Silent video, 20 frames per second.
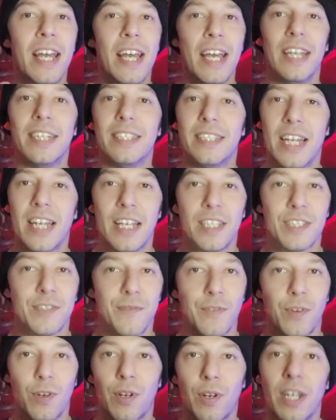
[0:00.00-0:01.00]
intense.
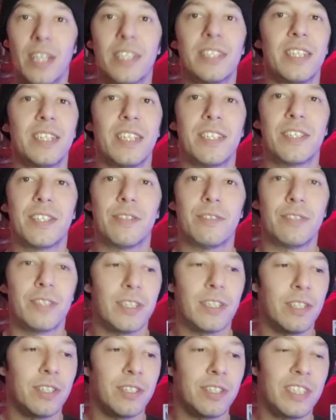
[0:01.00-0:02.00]
For instance, there's
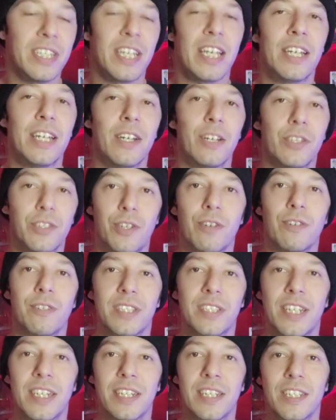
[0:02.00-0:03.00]
a scene, a certain
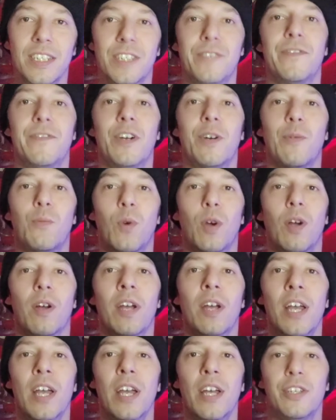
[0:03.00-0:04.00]
scene in this film where
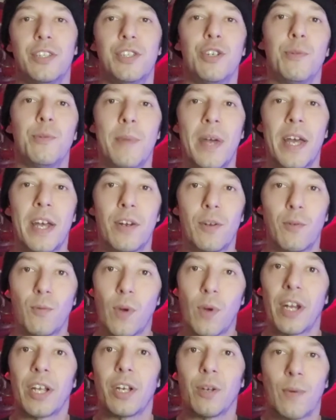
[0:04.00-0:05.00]
two men are
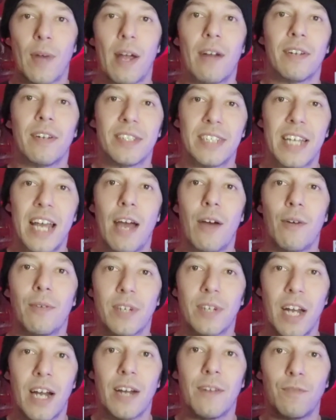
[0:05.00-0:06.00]
running around a town,
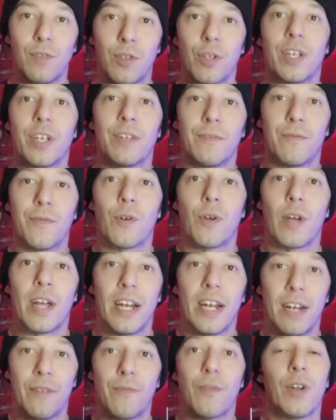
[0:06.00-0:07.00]
kind of looking for
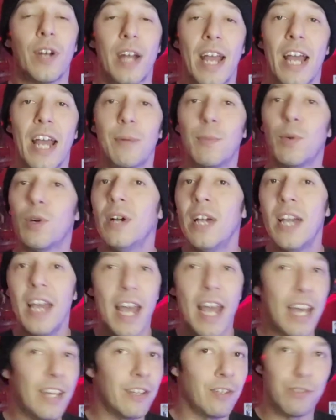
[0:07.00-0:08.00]
a for an animal,
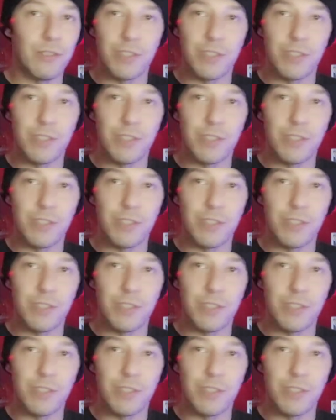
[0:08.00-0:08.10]
and they're